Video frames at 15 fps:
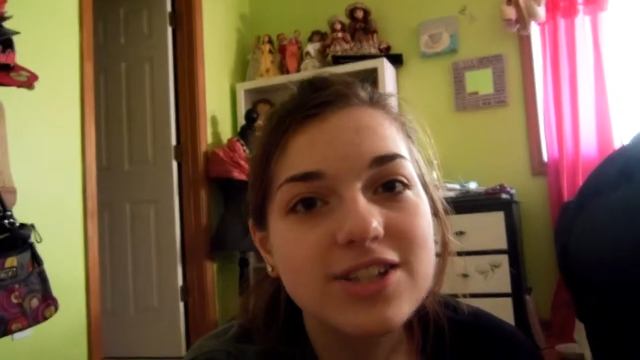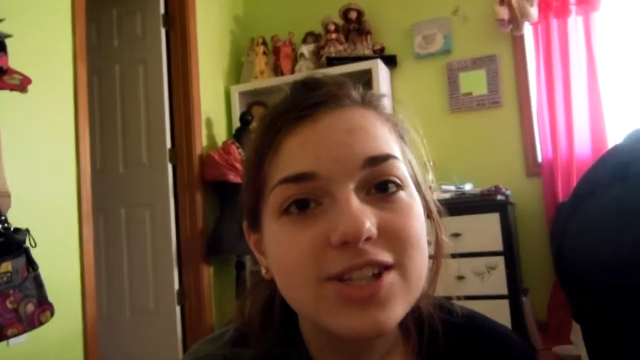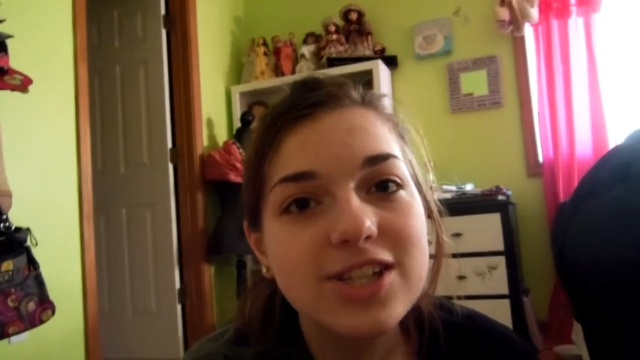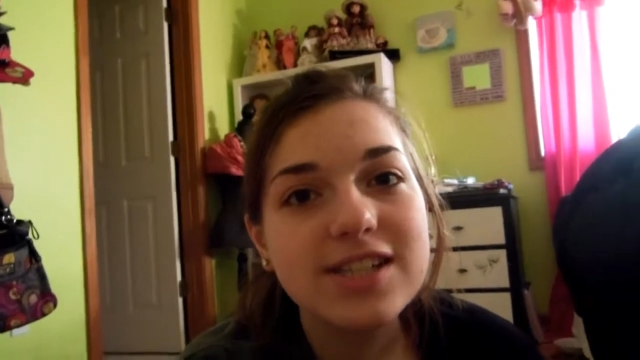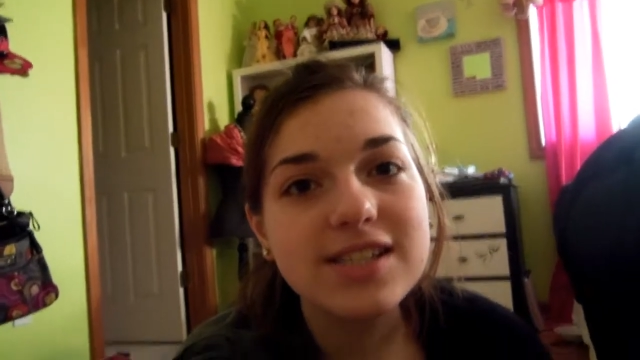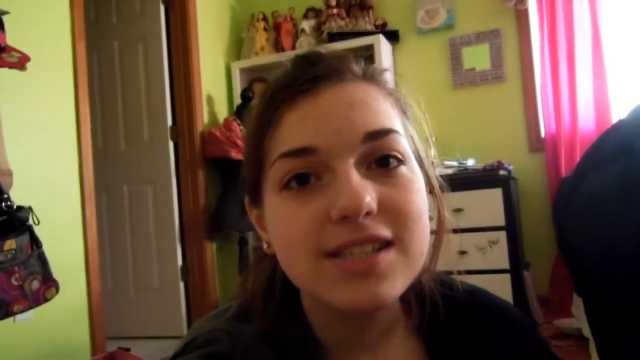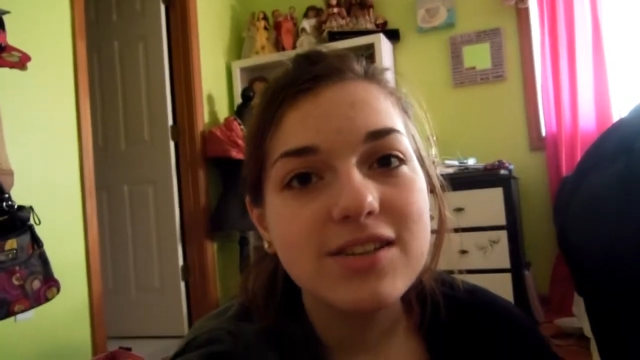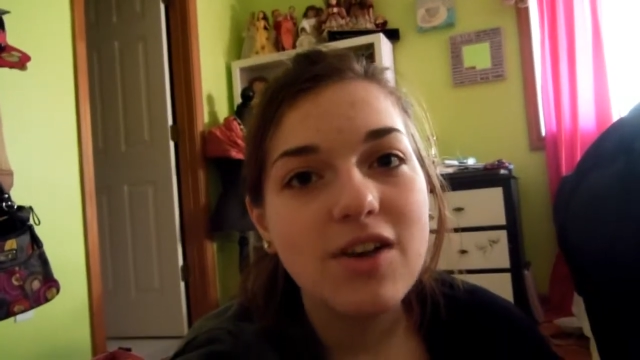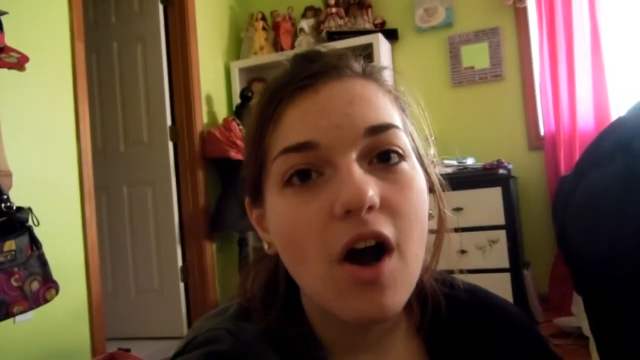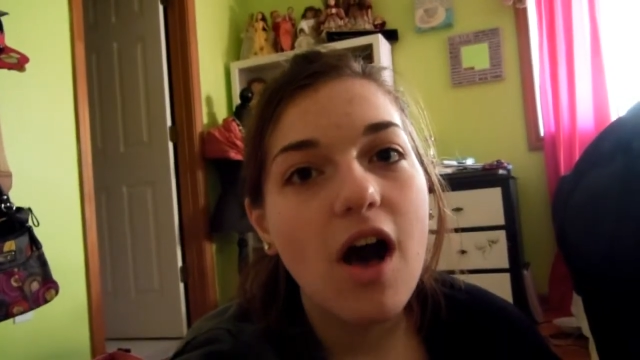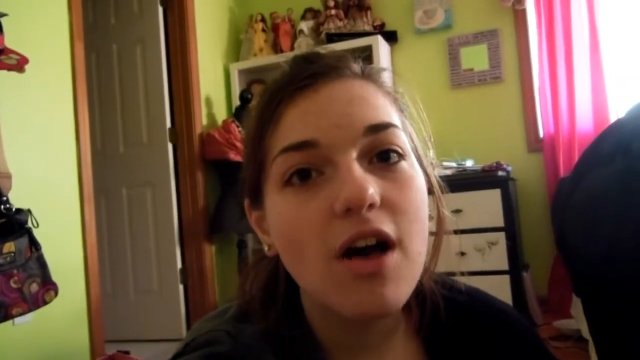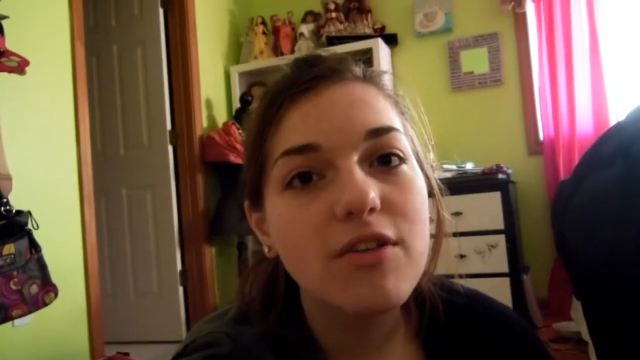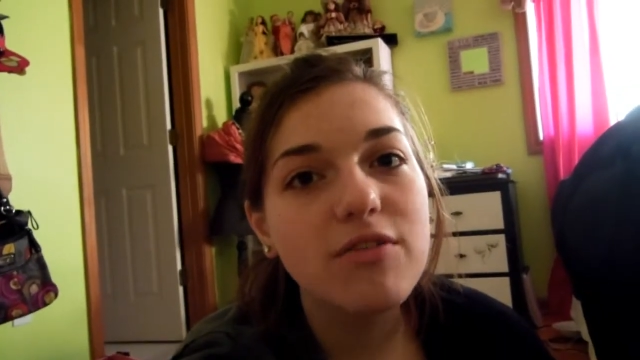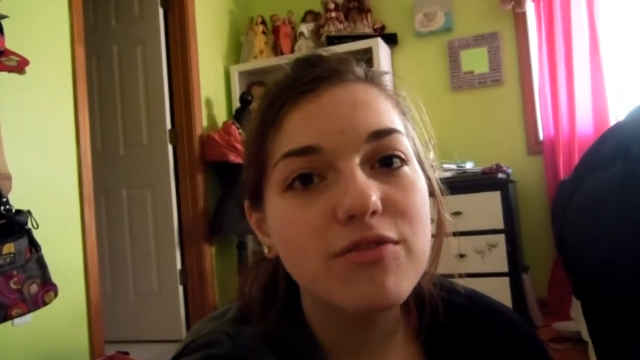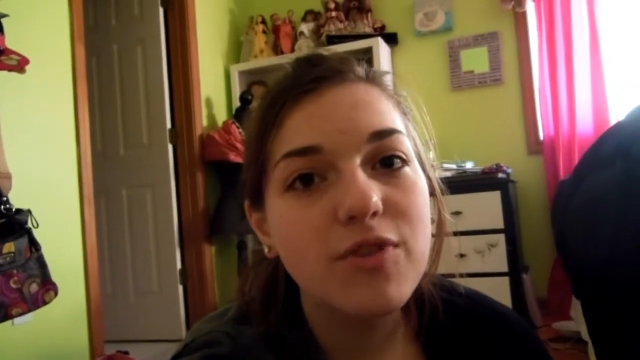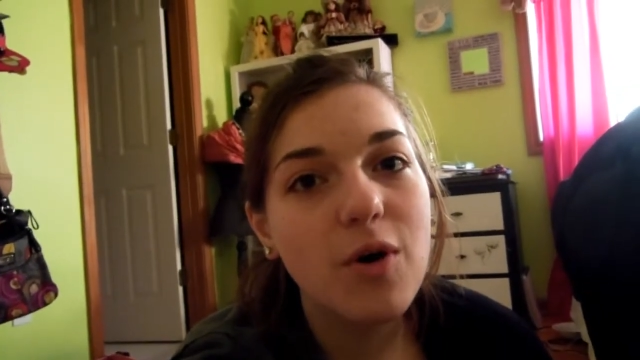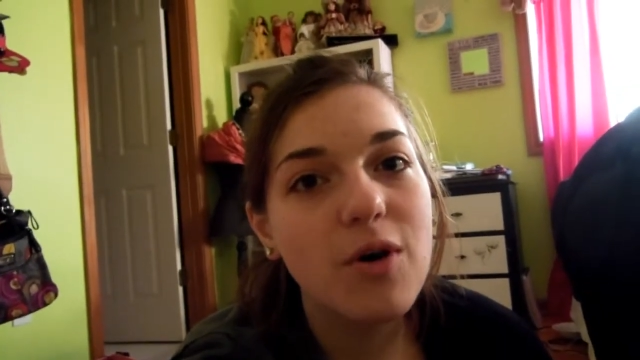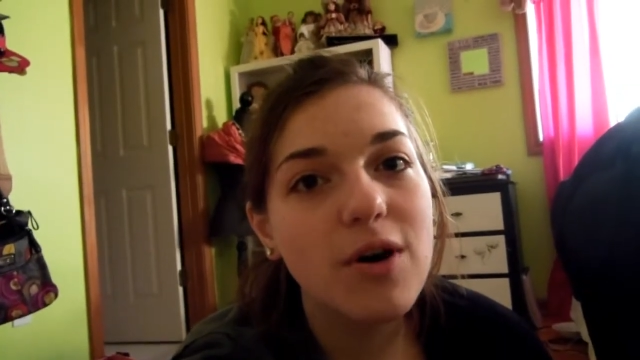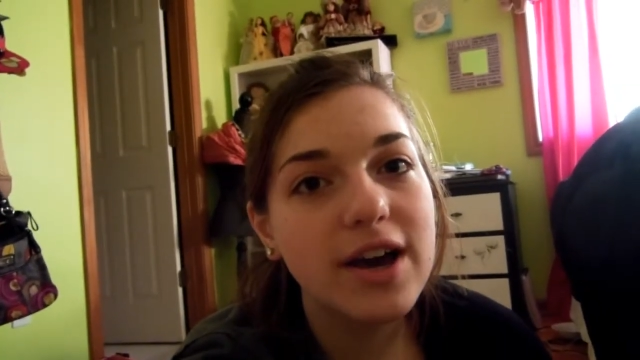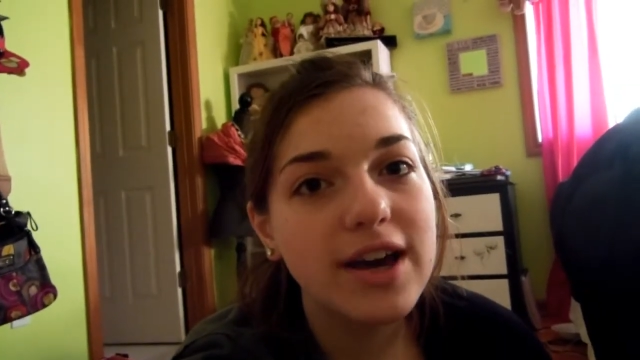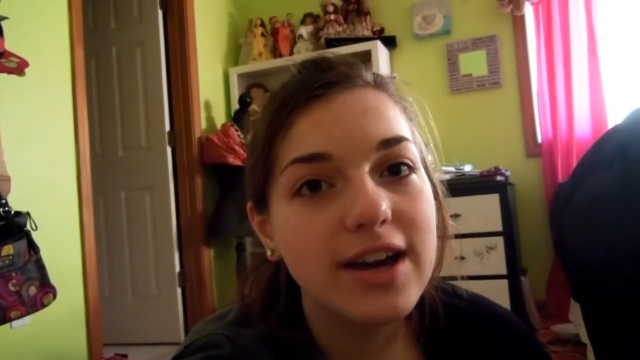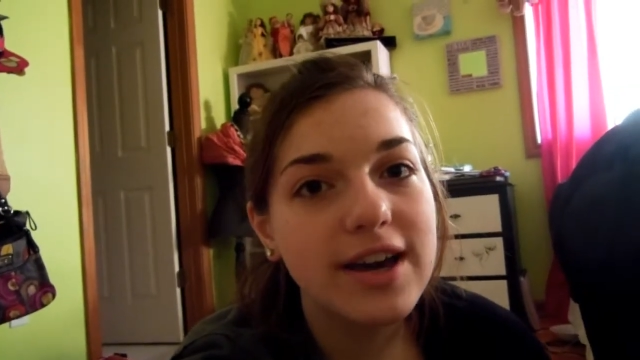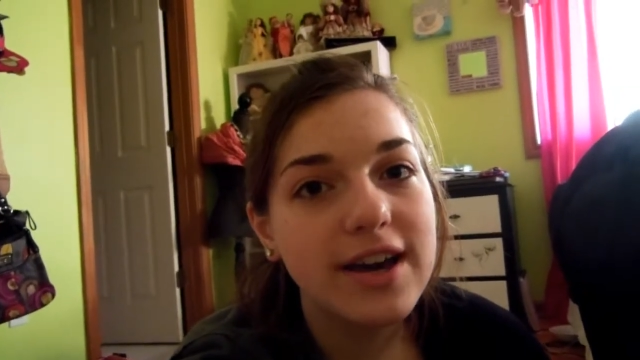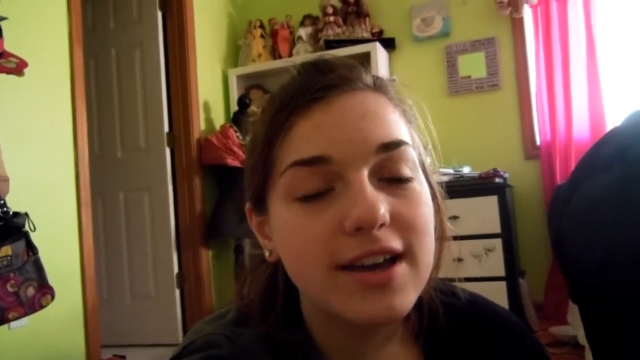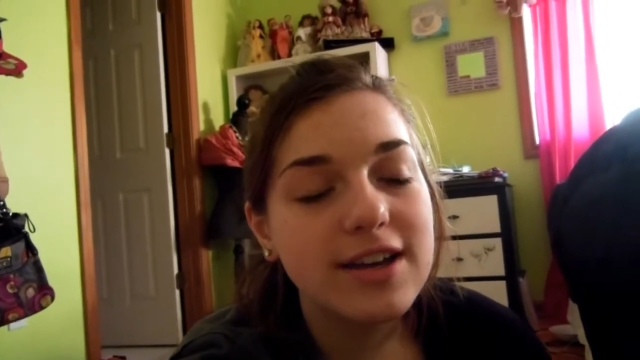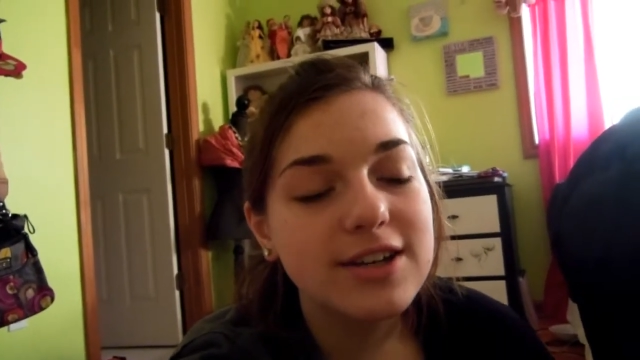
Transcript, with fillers: So she is all four.